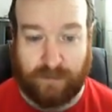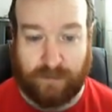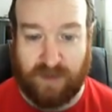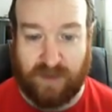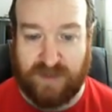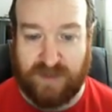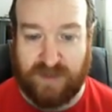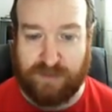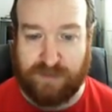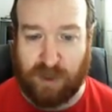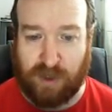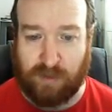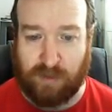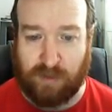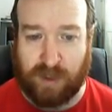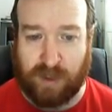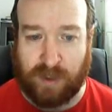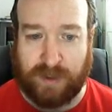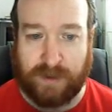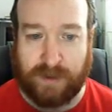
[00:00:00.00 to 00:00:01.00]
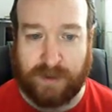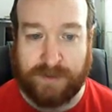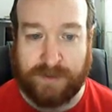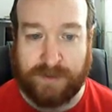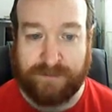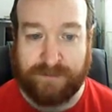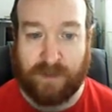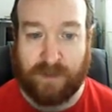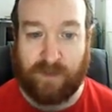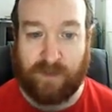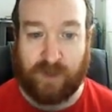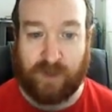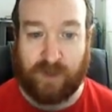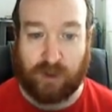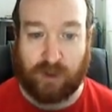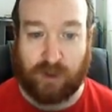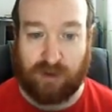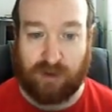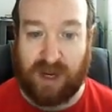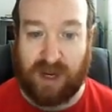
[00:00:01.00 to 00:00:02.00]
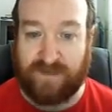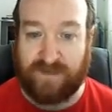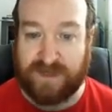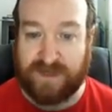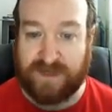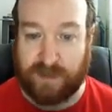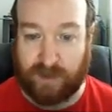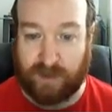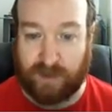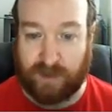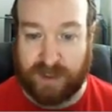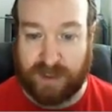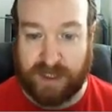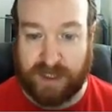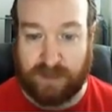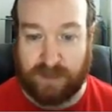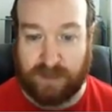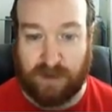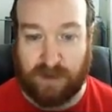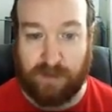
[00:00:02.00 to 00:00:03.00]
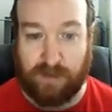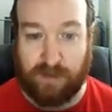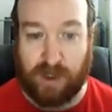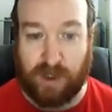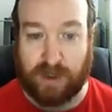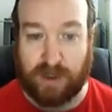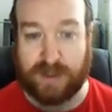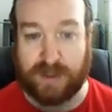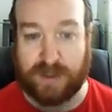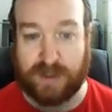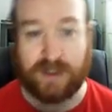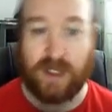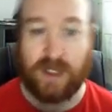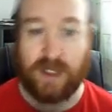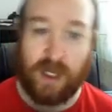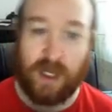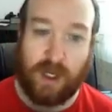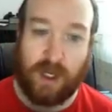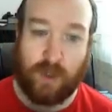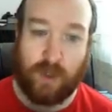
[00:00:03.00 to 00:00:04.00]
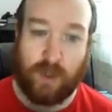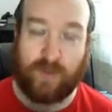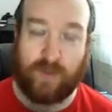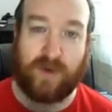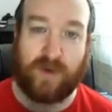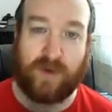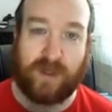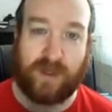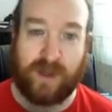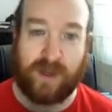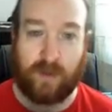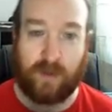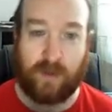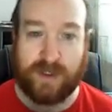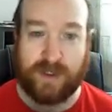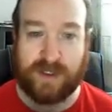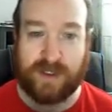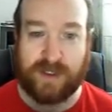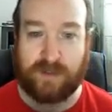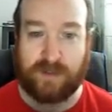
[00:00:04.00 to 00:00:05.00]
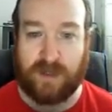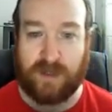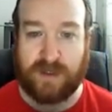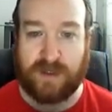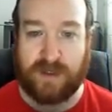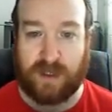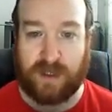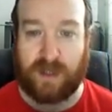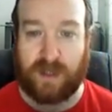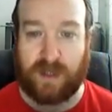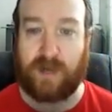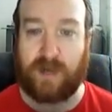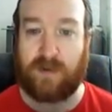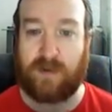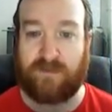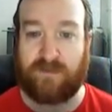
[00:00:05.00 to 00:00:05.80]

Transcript: This bottom one, we've got graphs and we've got to tick the right box. We've got to think which is the most likely one